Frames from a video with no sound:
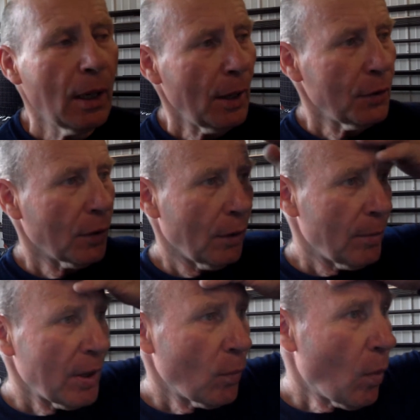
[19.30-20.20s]
And you're going
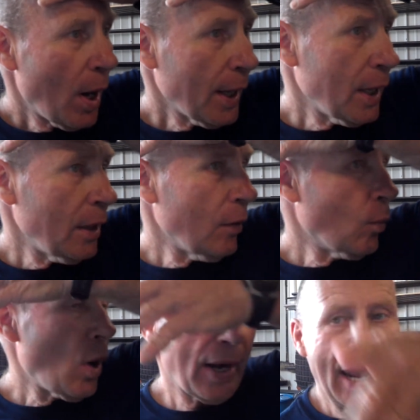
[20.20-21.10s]
to be one in
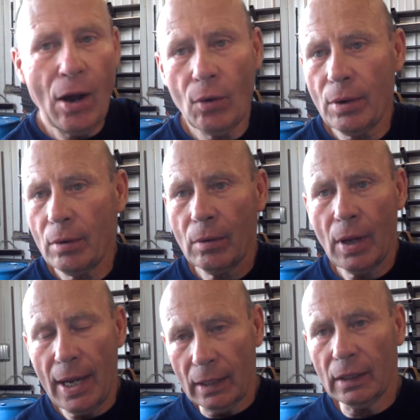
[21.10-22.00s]
and one out
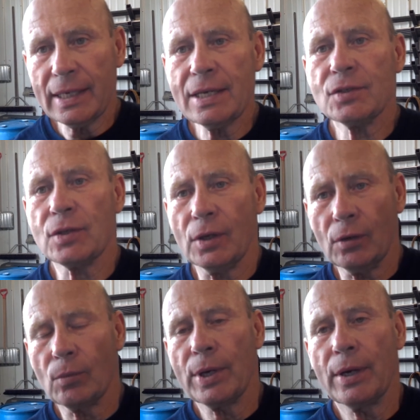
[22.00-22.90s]
at least on
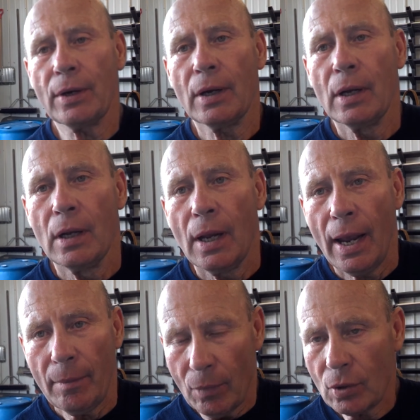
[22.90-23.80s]
the rear,
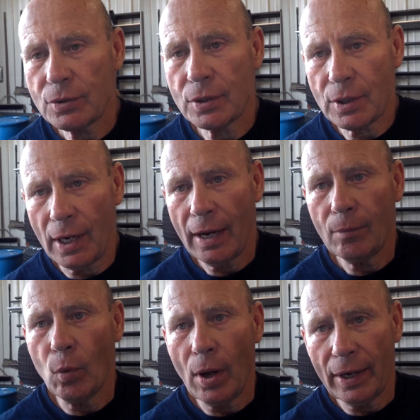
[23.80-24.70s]
and most of the
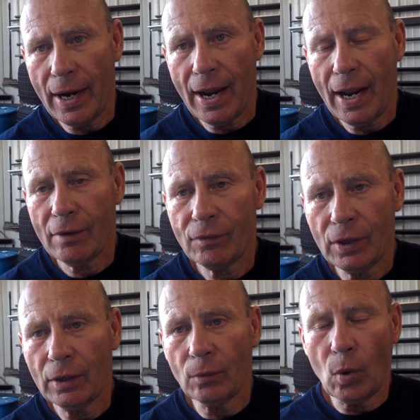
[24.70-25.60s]
time 1.5
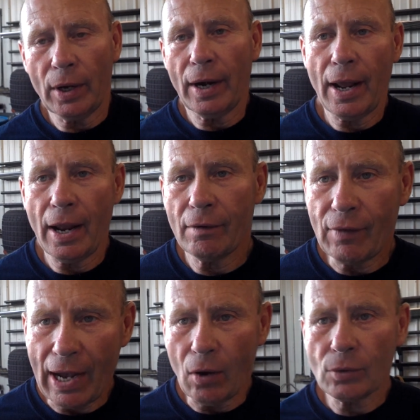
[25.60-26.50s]
in and
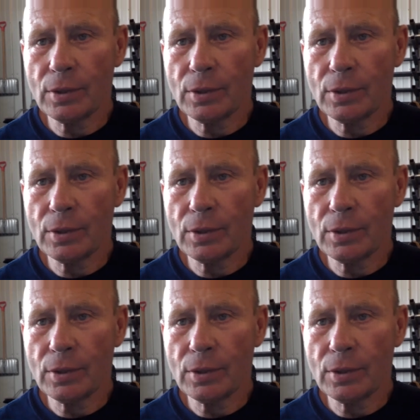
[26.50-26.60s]
1.5 out.